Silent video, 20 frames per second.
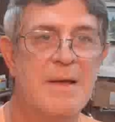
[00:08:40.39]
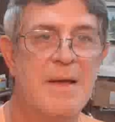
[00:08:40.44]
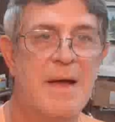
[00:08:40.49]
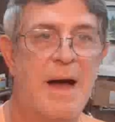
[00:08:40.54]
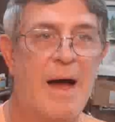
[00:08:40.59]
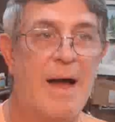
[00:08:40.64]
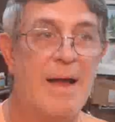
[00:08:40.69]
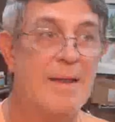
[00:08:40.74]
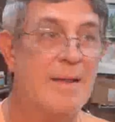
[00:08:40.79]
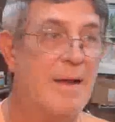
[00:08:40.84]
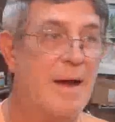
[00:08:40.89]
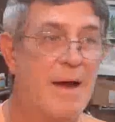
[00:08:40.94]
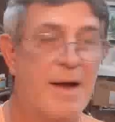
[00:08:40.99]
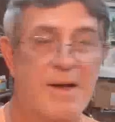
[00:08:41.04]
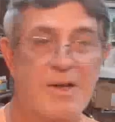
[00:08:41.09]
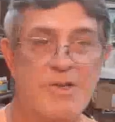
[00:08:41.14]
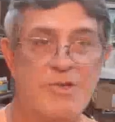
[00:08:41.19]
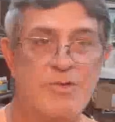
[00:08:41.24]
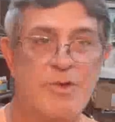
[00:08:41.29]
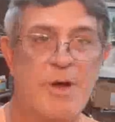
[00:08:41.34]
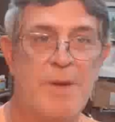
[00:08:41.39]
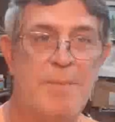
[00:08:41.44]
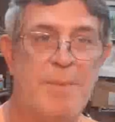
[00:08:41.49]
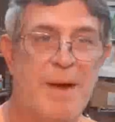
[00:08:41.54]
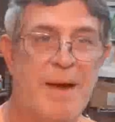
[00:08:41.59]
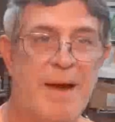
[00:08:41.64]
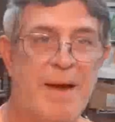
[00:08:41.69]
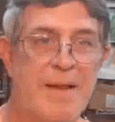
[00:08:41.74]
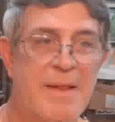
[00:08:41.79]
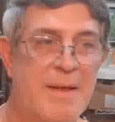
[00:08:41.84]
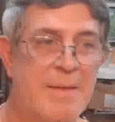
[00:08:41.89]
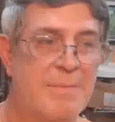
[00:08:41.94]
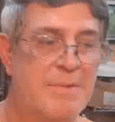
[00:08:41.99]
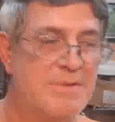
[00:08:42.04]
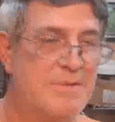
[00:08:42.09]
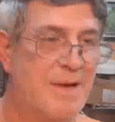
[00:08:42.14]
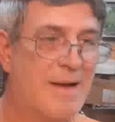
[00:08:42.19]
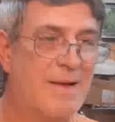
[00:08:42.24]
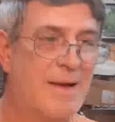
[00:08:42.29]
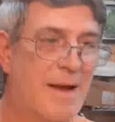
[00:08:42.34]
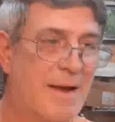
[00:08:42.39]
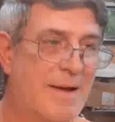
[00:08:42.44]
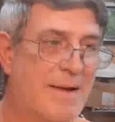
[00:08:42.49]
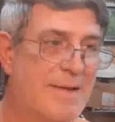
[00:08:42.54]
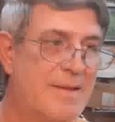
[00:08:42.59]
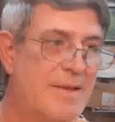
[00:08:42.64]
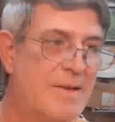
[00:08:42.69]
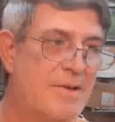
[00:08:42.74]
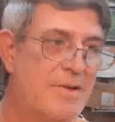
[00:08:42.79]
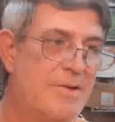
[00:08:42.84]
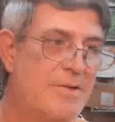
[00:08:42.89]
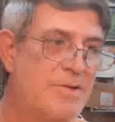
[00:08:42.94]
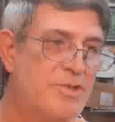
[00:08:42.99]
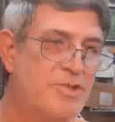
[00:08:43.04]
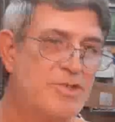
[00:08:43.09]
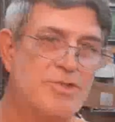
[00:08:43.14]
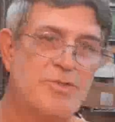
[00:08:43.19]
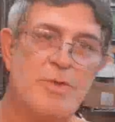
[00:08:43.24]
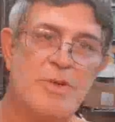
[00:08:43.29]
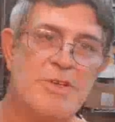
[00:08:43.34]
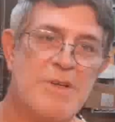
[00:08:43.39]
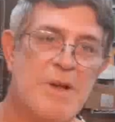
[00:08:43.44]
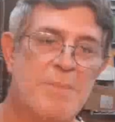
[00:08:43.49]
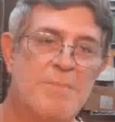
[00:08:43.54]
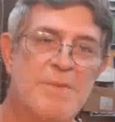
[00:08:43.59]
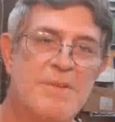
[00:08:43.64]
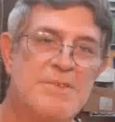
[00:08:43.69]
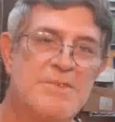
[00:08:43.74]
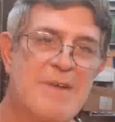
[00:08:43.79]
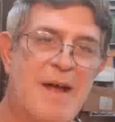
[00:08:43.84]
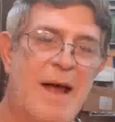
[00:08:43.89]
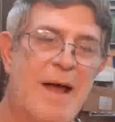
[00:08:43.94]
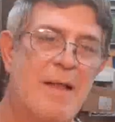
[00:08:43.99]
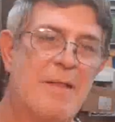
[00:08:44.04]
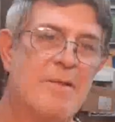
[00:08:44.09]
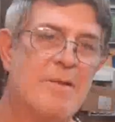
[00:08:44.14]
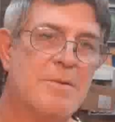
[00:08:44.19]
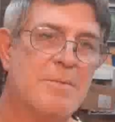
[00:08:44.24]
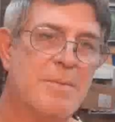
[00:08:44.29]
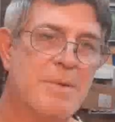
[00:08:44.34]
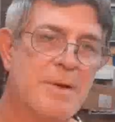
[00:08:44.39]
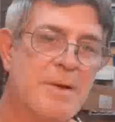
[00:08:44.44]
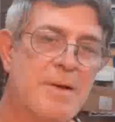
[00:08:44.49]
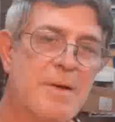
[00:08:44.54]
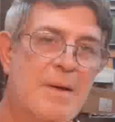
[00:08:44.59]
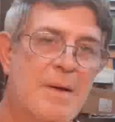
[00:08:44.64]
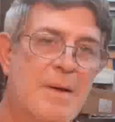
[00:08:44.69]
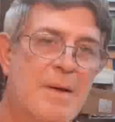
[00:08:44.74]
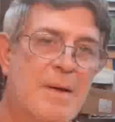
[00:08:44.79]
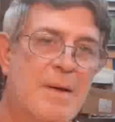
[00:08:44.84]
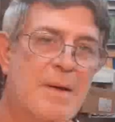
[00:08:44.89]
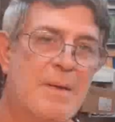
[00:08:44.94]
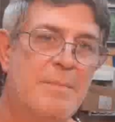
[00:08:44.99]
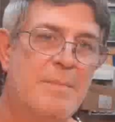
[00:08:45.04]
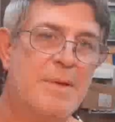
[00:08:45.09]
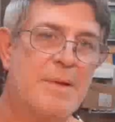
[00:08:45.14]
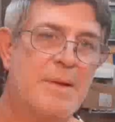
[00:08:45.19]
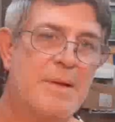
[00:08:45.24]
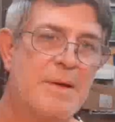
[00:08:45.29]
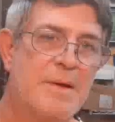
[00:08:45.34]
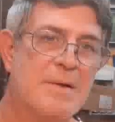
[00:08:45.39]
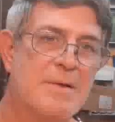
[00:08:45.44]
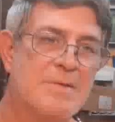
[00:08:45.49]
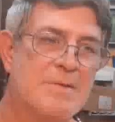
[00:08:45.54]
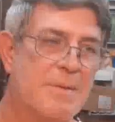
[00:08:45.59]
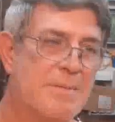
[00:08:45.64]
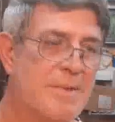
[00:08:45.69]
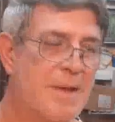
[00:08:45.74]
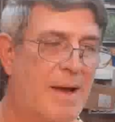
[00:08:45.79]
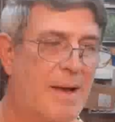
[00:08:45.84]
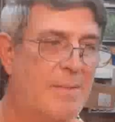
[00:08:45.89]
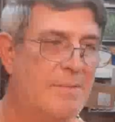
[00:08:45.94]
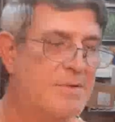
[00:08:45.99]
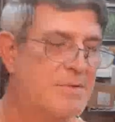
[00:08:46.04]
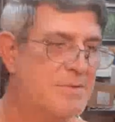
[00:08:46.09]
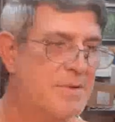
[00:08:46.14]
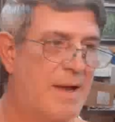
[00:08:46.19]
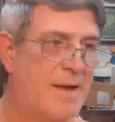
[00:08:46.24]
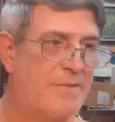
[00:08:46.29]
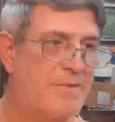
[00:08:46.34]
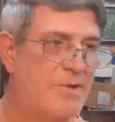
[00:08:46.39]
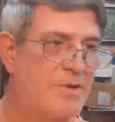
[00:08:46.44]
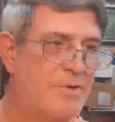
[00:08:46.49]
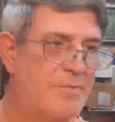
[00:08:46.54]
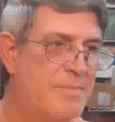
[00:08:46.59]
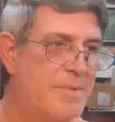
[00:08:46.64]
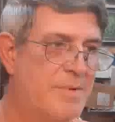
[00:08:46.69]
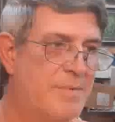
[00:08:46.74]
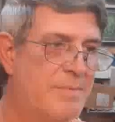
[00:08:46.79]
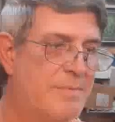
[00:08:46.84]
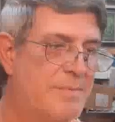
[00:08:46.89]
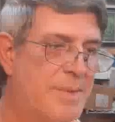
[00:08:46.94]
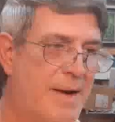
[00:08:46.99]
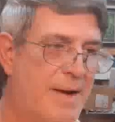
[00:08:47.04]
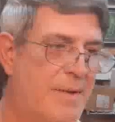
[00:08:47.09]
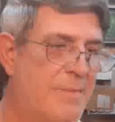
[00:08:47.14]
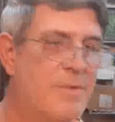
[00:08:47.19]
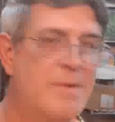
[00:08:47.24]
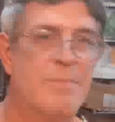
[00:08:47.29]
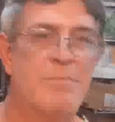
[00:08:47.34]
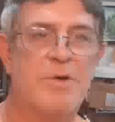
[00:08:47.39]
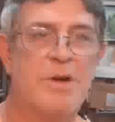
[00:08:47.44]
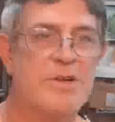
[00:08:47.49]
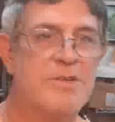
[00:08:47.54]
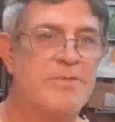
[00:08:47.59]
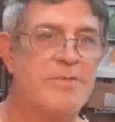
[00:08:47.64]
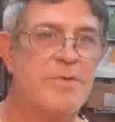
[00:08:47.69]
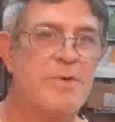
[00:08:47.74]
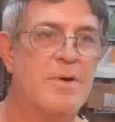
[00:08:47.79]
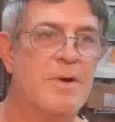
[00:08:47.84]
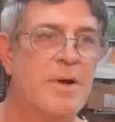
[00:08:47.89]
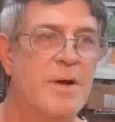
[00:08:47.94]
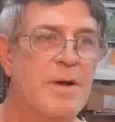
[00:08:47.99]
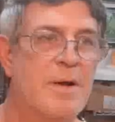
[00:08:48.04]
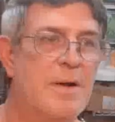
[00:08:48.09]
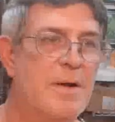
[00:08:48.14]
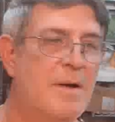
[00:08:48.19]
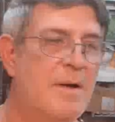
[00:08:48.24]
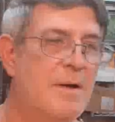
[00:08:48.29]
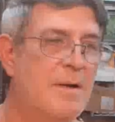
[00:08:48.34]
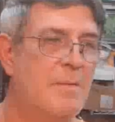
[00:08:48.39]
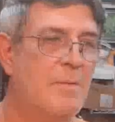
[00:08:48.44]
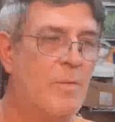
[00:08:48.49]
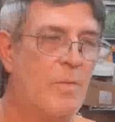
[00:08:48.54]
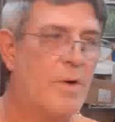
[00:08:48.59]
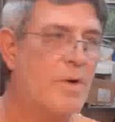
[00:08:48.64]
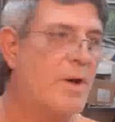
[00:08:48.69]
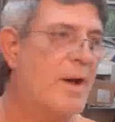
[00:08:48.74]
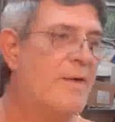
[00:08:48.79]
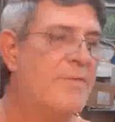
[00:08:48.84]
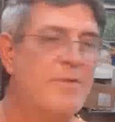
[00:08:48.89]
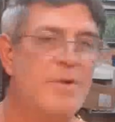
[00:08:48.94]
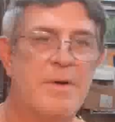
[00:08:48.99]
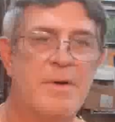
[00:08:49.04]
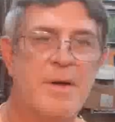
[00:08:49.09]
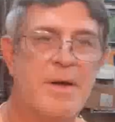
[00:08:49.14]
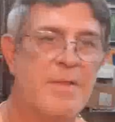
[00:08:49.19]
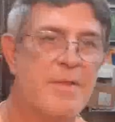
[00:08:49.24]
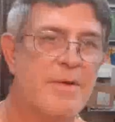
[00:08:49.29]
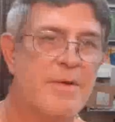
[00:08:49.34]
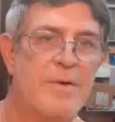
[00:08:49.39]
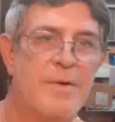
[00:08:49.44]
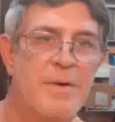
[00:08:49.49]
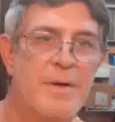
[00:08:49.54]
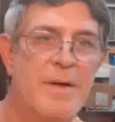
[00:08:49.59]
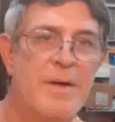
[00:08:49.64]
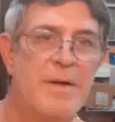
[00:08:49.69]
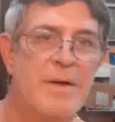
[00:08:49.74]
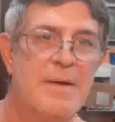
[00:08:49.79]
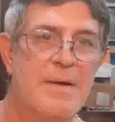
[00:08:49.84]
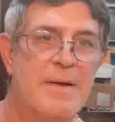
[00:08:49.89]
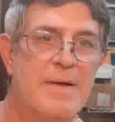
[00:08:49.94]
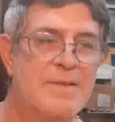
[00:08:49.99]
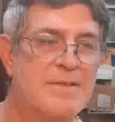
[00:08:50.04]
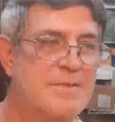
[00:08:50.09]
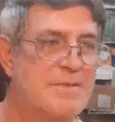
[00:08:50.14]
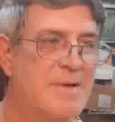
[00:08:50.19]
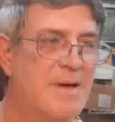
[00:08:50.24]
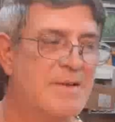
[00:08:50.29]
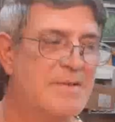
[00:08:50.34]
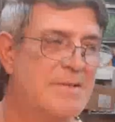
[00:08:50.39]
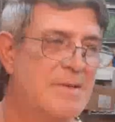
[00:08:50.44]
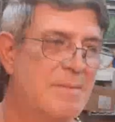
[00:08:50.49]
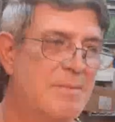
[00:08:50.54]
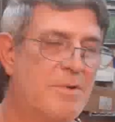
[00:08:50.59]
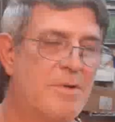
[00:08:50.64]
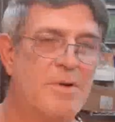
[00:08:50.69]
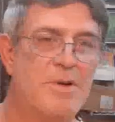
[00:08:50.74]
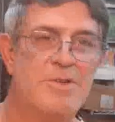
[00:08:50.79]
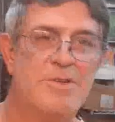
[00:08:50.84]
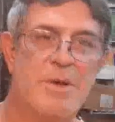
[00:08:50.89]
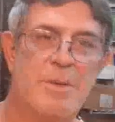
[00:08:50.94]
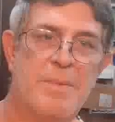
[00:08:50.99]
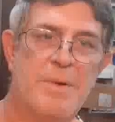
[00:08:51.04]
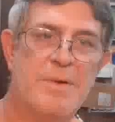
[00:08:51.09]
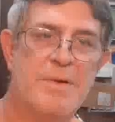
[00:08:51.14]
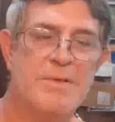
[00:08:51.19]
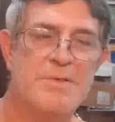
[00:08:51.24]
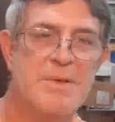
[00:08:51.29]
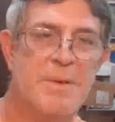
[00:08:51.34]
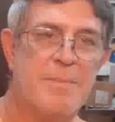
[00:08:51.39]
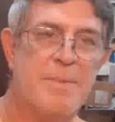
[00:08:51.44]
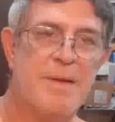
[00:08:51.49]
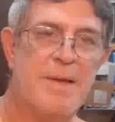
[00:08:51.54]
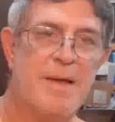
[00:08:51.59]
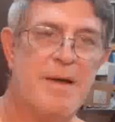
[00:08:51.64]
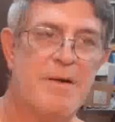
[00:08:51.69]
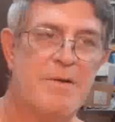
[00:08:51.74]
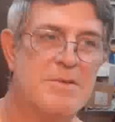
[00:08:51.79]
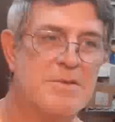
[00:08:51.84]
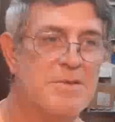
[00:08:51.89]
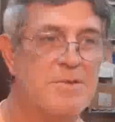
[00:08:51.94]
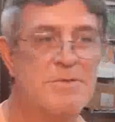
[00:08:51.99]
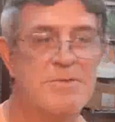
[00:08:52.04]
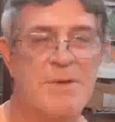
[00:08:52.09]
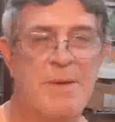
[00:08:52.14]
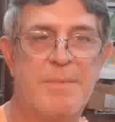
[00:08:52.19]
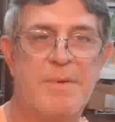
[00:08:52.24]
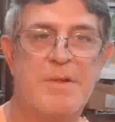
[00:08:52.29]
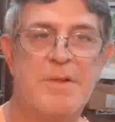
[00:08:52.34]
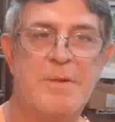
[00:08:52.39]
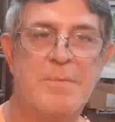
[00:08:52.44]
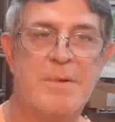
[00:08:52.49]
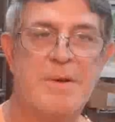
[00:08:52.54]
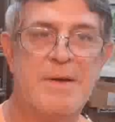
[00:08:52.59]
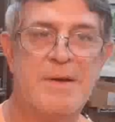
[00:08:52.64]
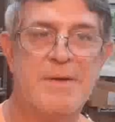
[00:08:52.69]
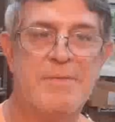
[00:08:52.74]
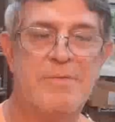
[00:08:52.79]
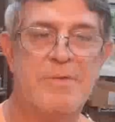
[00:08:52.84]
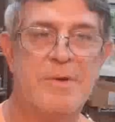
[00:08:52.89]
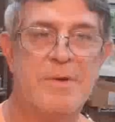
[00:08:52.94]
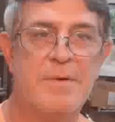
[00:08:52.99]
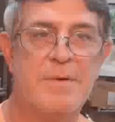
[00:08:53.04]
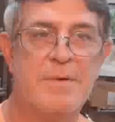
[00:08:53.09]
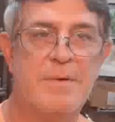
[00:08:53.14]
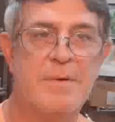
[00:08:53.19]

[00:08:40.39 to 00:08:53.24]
I enjoy painting them because I like to switch up the style a little bit, because sometimes after you've been painting with a brush for one after another, it's nice to be able to jump into something else and do something a little bit different.